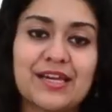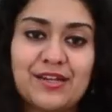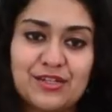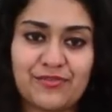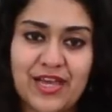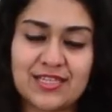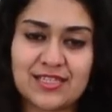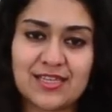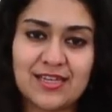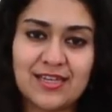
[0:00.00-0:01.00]
current
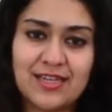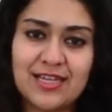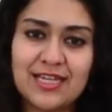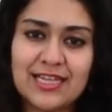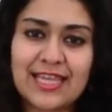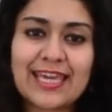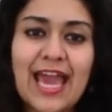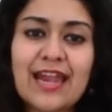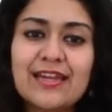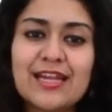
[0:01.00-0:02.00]
affairs. The
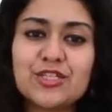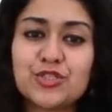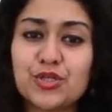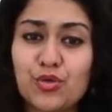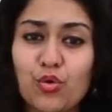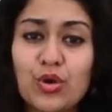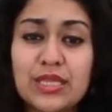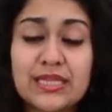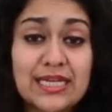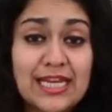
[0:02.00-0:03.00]
candidate should know
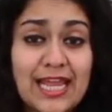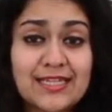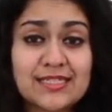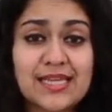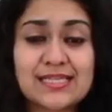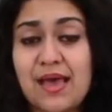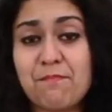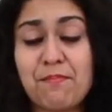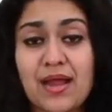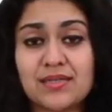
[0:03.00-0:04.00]
the latest
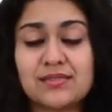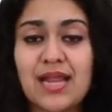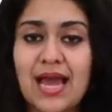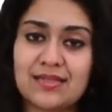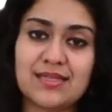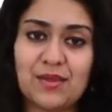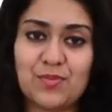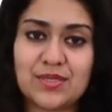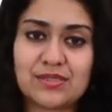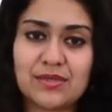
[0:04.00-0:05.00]
exam pattern and
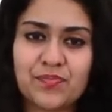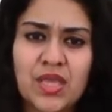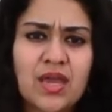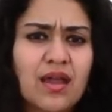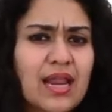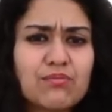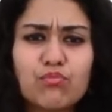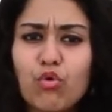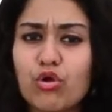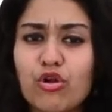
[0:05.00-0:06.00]
syllabus. Collect
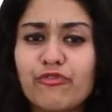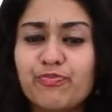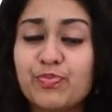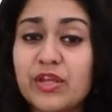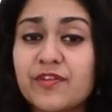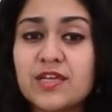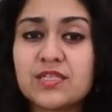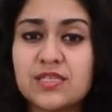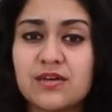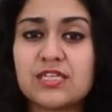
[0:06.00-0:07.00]
more of
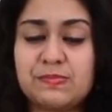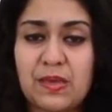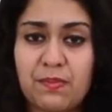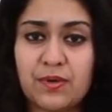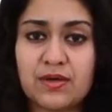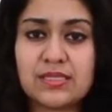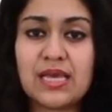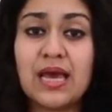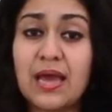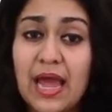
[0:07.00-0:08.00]
previous year's papers
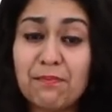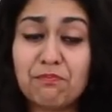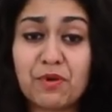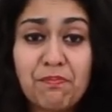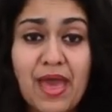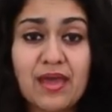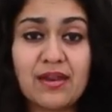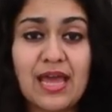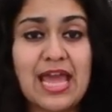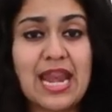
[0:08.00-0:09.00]
and
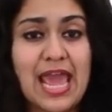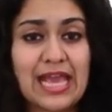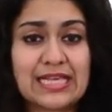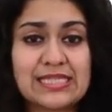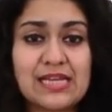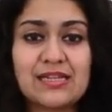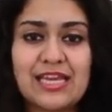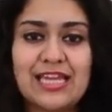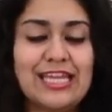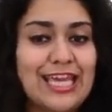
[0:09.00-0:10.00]
prepare and excel
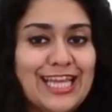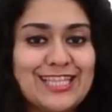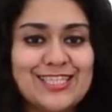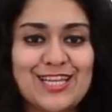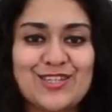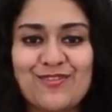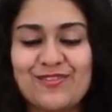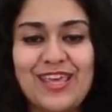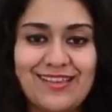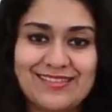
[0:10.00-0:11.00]
in each section of
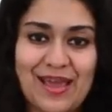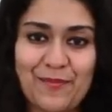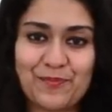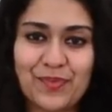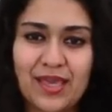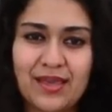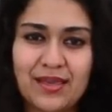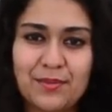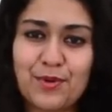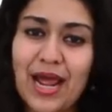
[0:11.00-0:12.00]
the exam.
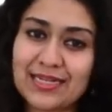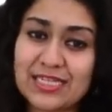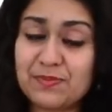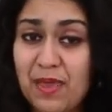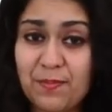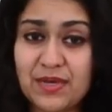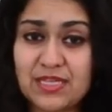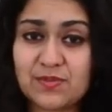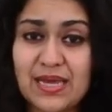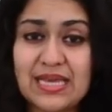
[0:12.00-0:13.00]
Practice
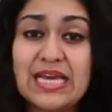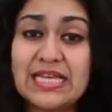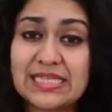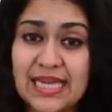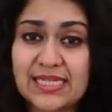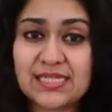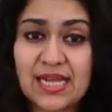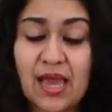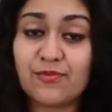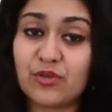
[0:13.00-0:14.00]
papers by setting
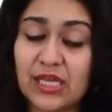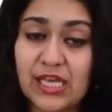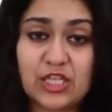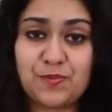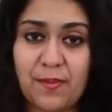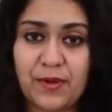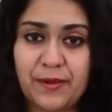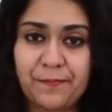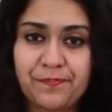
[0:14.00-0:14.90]
time for each paper.